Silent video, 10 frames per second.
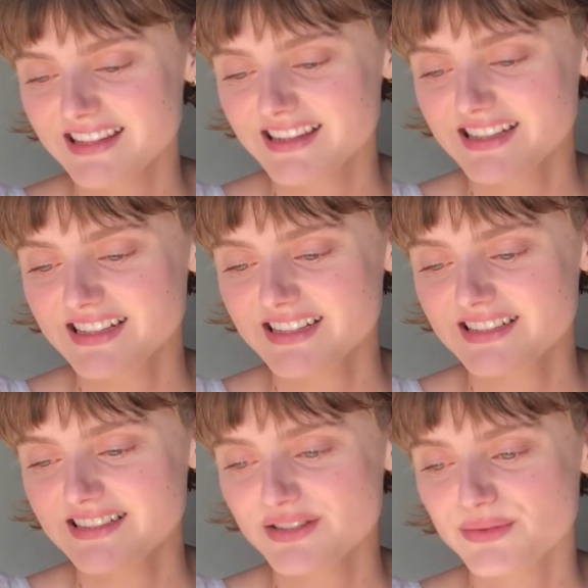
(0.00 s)

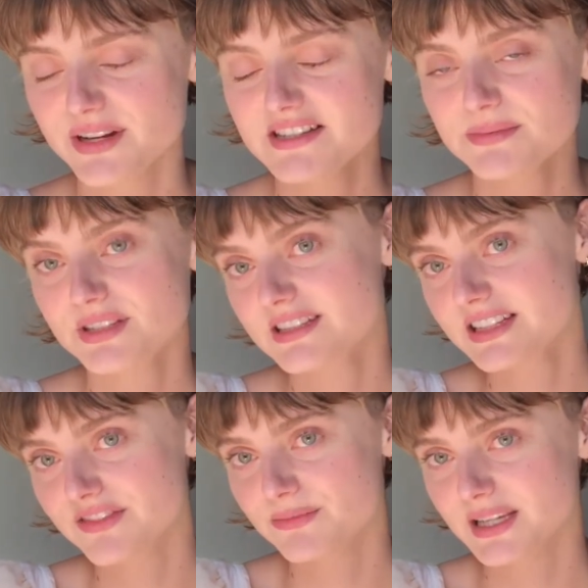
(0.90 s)
These recipes
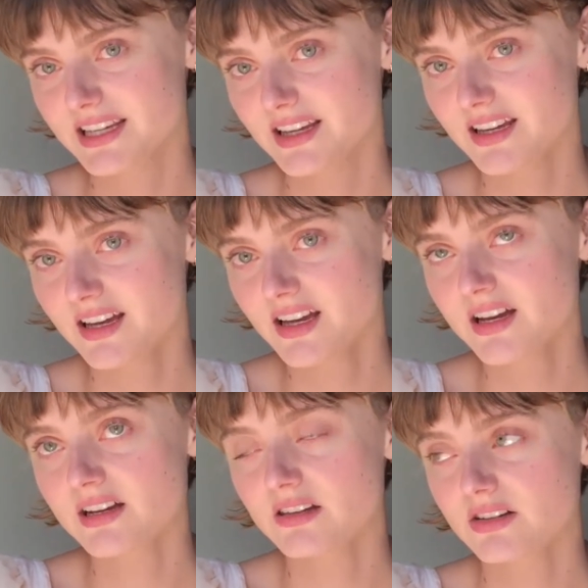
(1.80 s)
give me
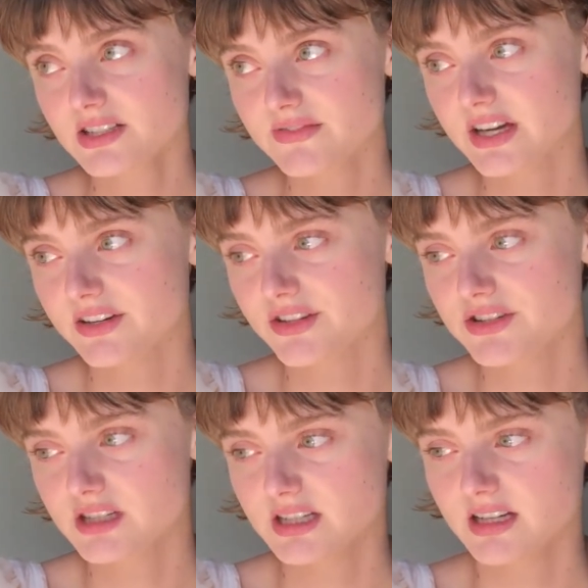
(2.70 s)
lots of
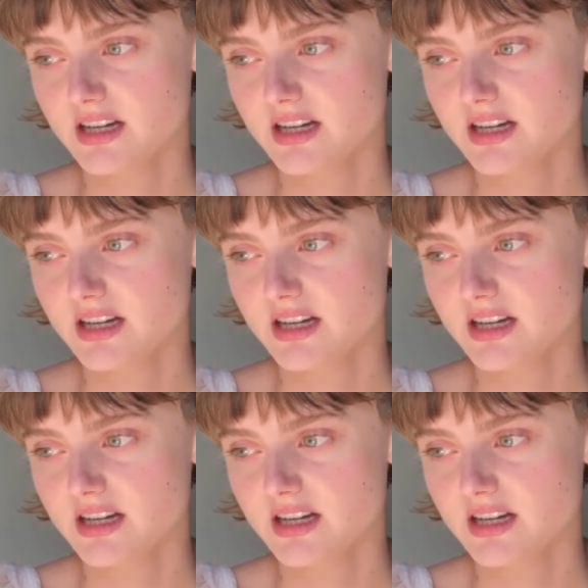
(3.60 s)
energy.